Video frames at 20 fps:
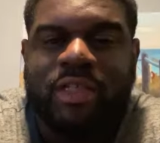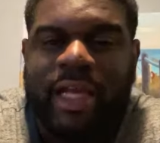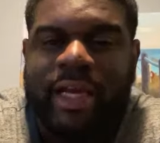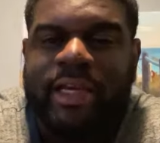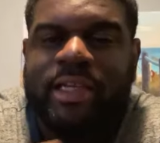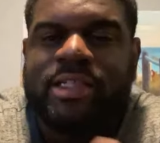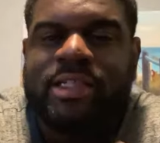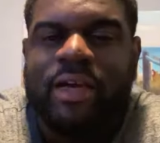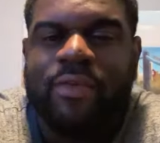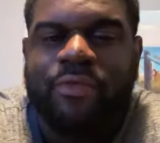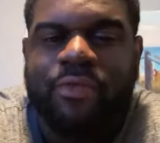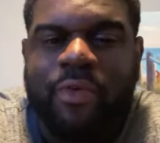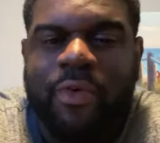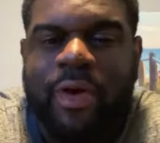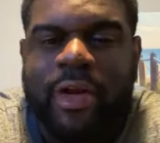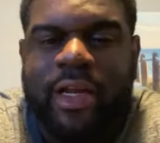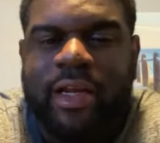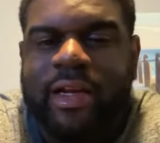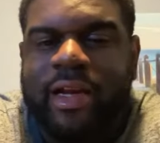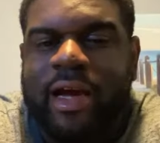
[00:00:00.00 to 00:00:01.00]
like he said,
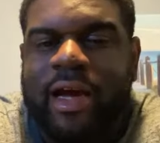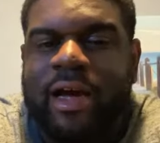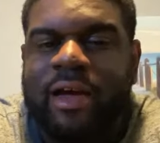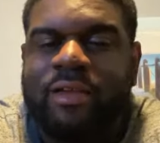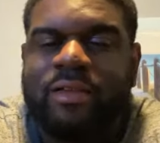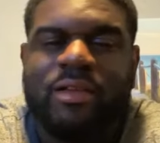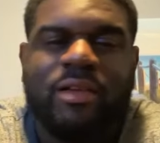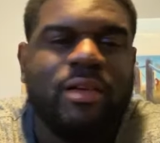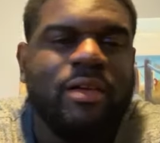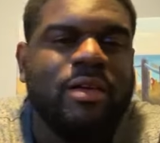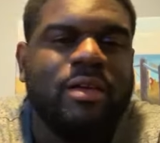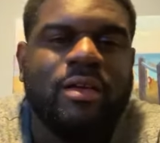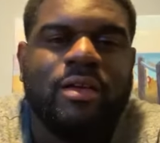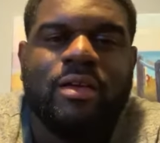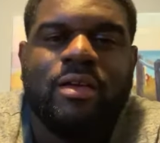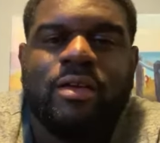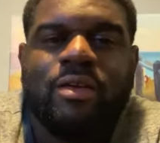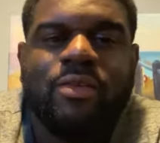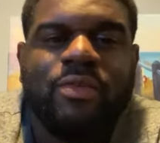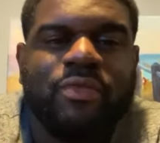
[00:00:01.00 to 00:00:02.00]
489,
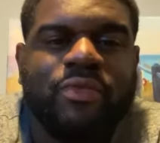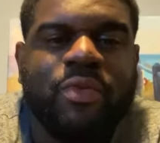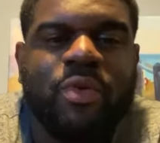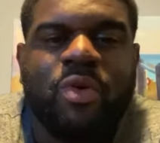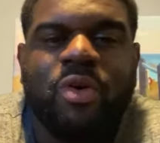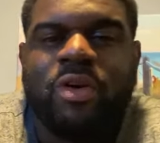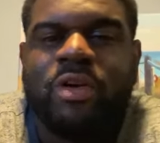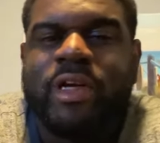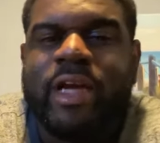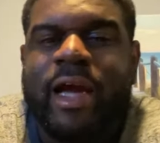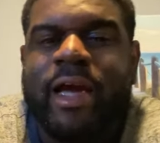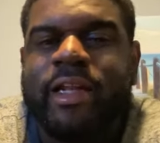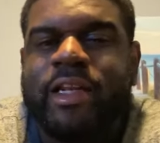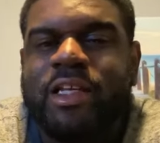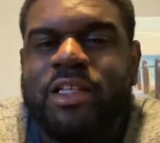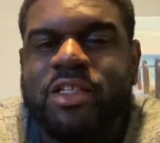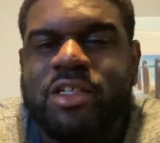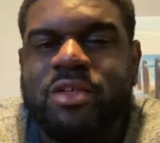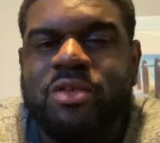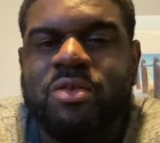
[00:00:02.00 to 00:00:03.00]

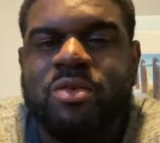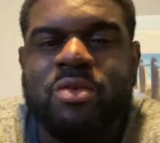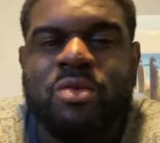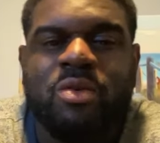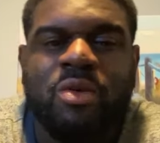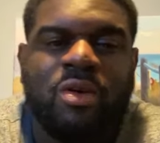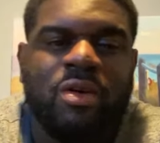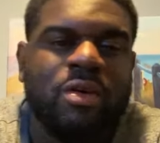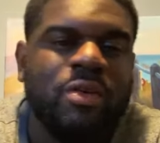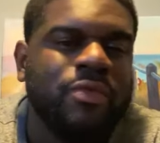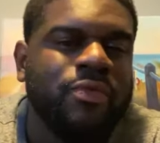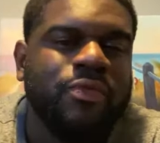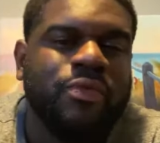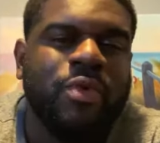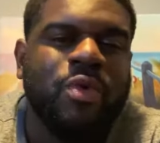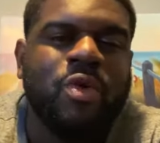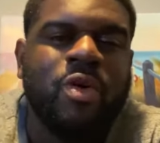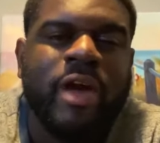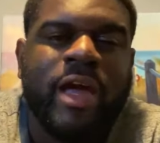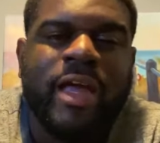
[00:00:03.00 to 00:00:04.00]
492, or
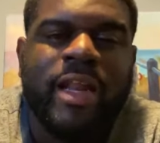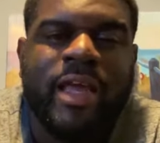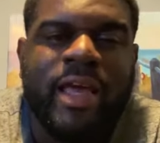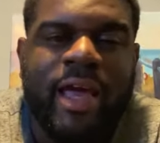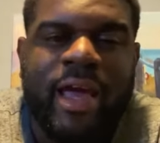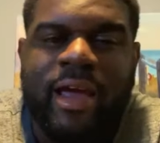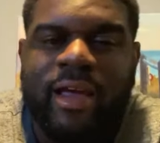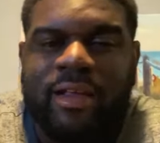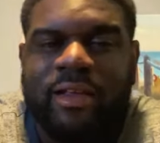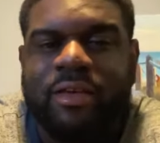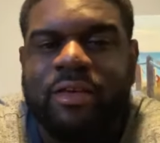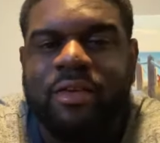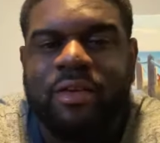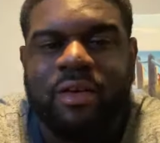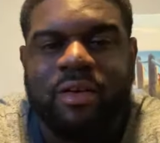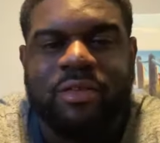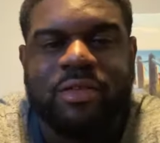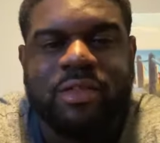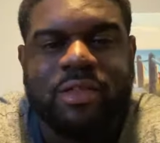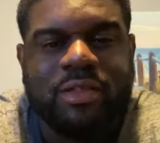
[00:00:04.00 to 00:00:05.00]
488.
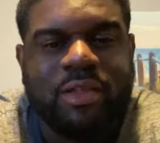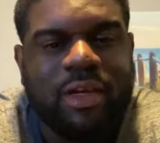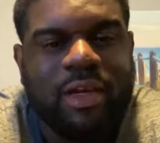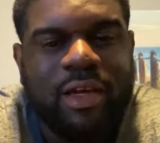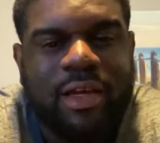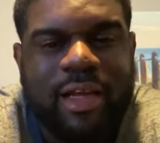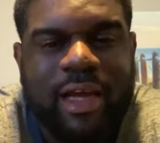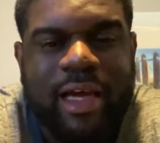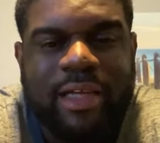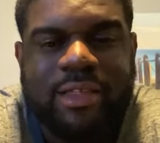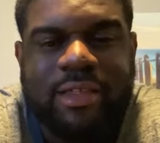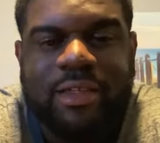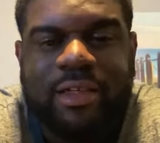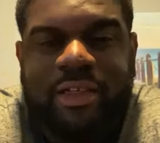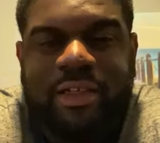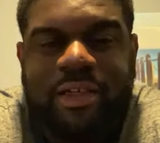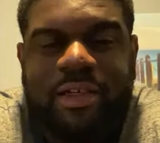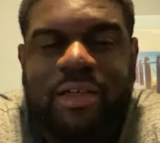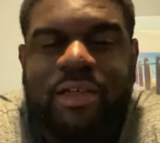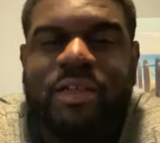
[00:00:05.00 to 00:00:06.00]
That's a
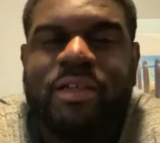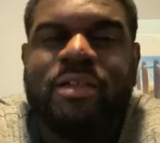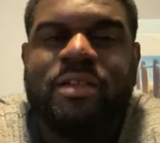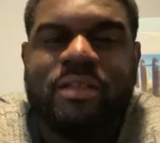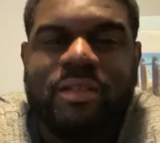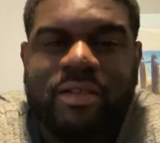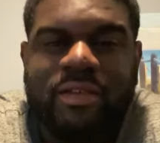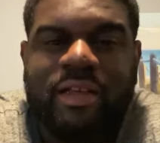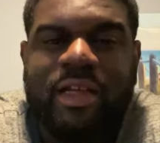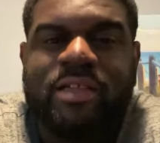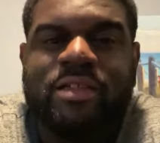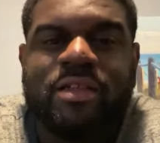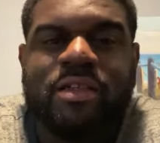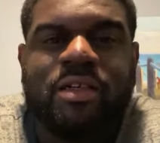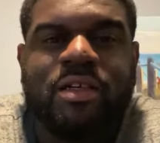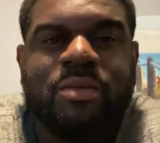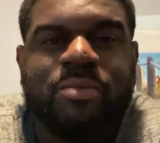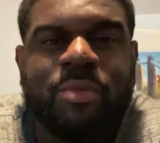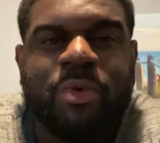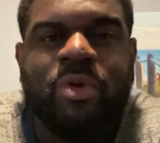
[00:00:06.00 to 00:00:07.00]
good
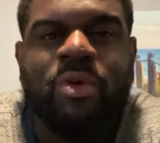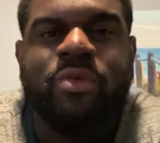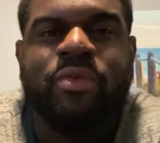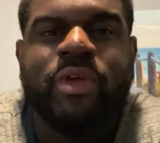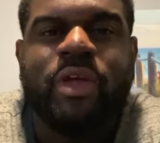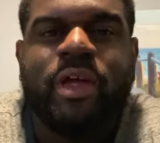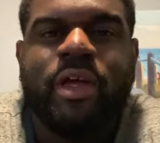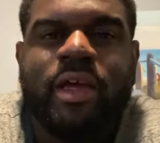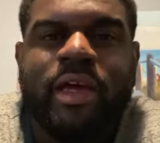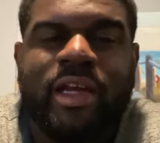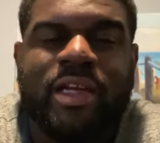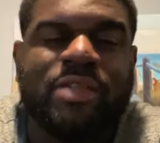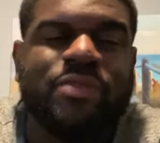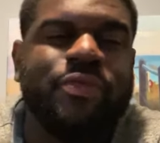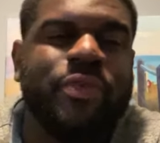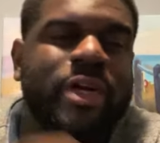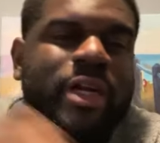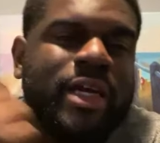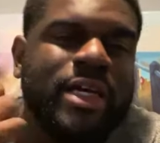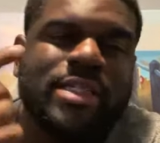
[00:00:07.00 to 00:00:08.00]
move. And it's
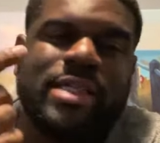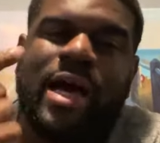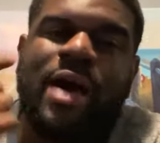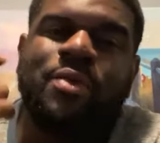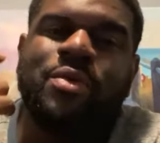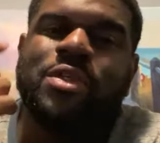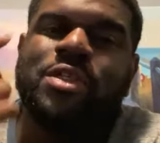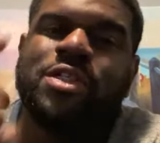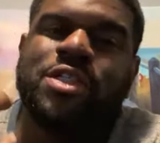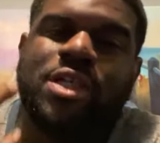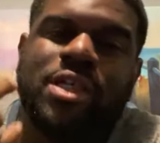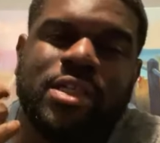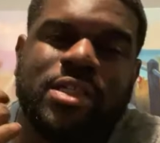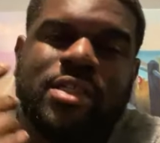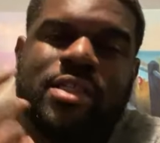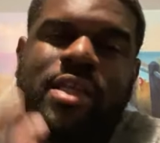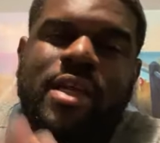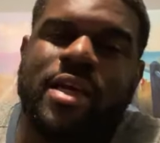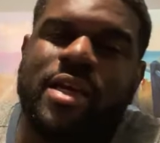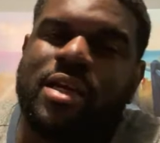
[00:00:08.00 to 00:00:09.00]
funny because I was
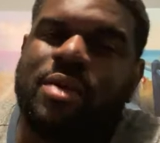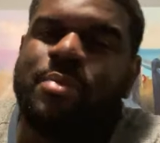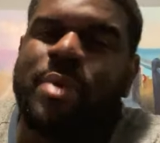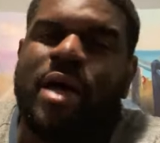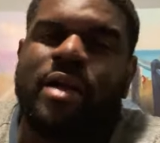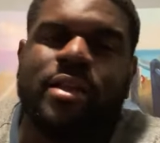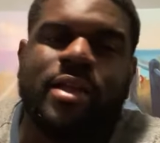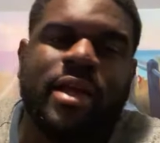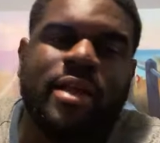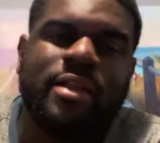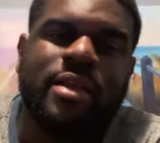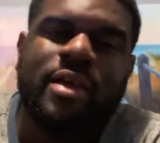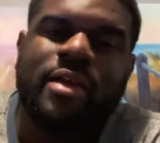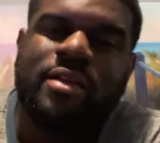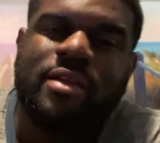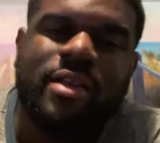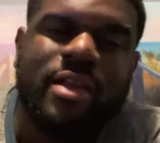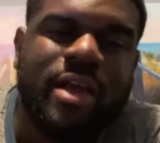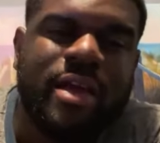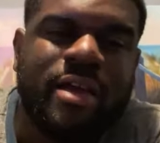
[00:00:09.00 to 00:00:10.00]
just thinking about that the
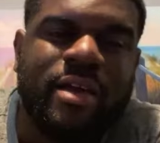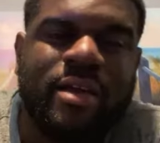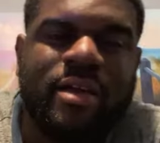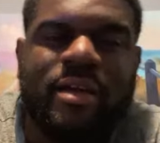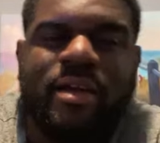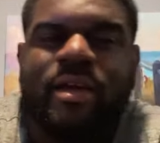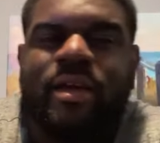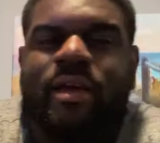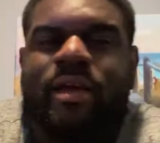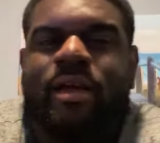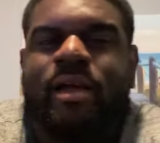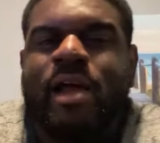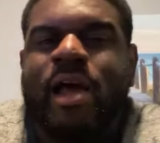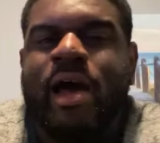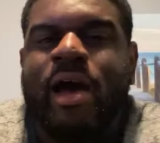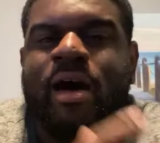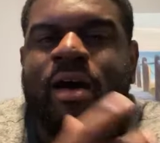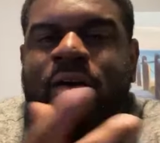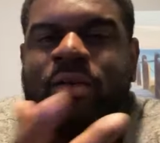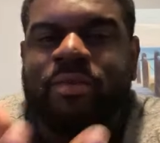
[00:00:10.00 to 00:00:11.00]
other day,
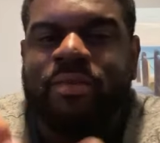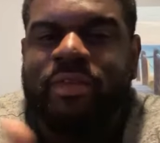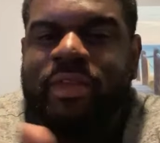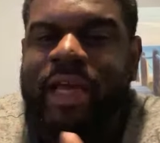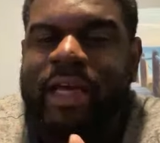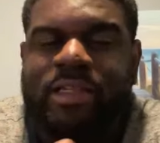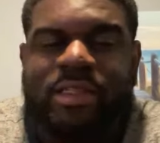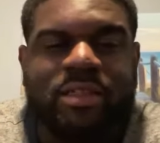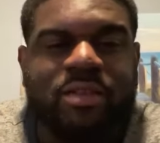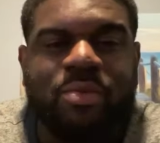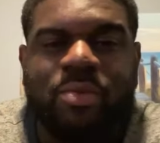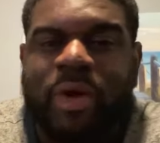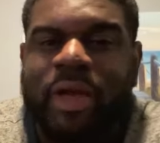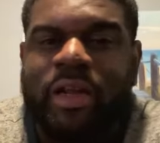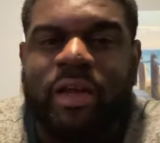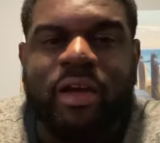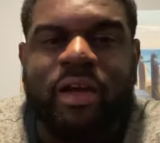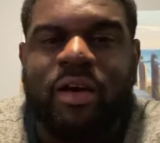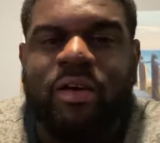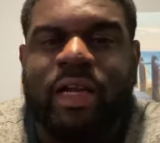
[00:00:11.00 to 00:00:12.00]
how that's the way
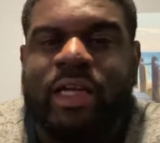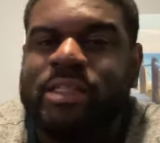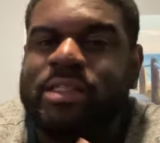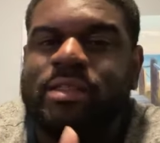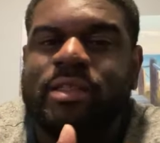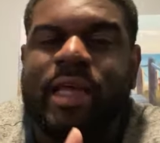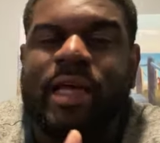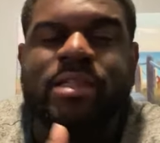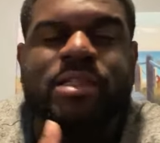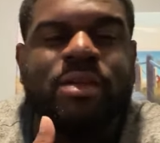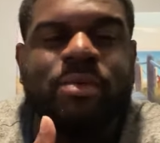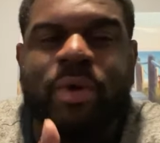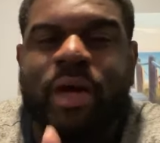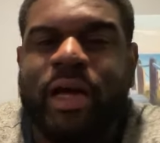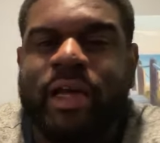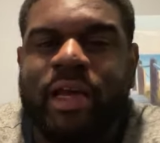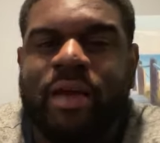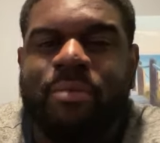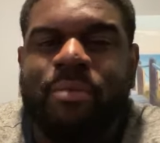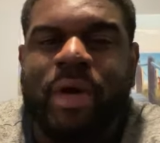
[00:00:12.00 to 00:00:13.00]
to go. That's the way I
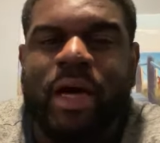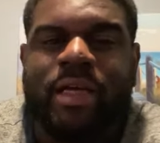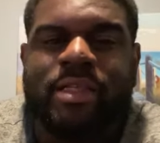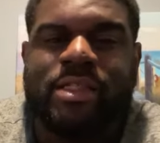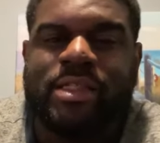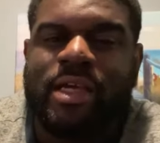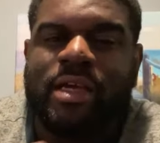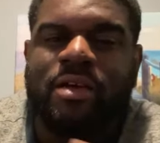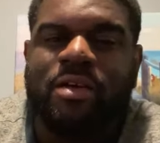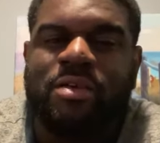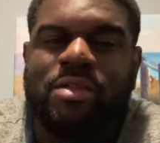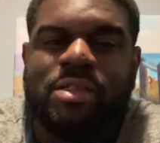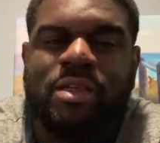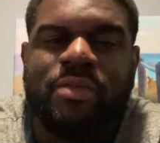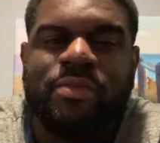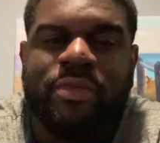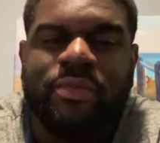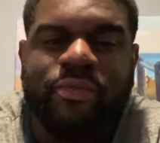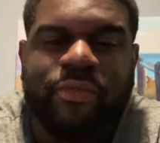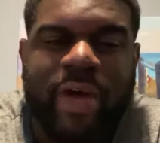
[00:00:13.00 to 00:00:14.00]
get my sales
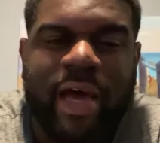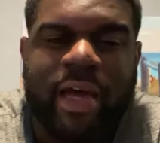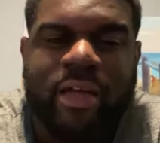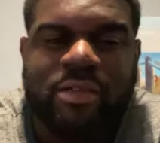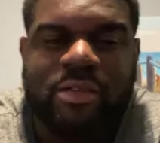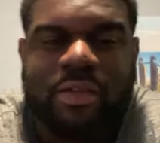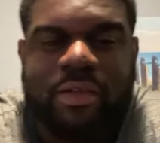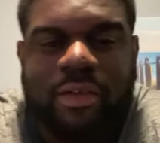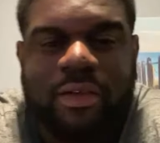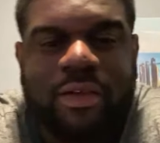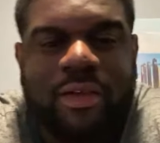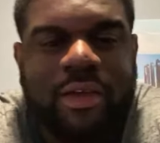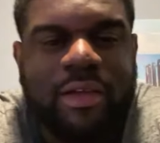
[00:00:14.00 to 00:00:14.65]
even faster,